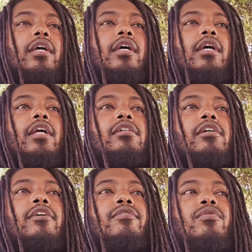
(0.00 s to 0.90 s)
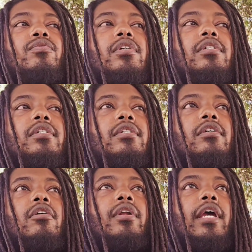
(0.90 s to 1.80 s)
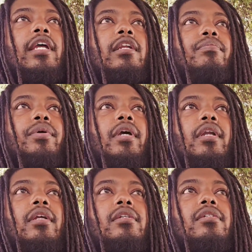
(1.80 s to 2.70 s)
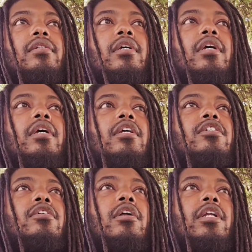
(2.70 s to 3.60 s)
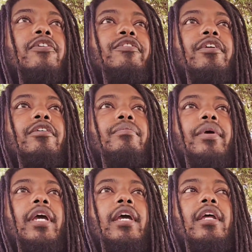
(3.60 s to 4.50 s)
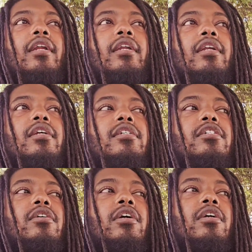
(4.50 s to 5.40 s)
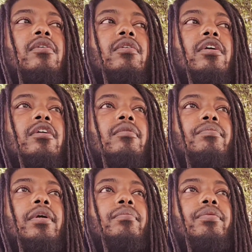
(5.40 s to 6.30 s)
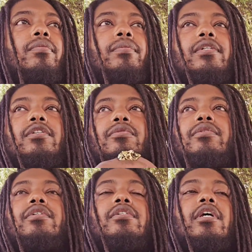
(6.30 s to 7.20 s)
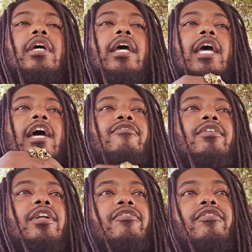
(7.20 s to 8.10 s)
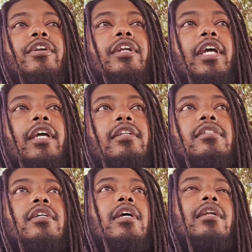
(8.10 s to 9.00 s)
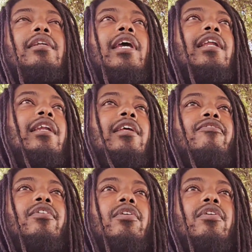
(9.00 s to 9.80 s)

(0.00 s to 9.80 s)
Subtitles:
They start giving the sister all that independence. She start leaving her man. She started, being promiscuous, having different dates, dating different,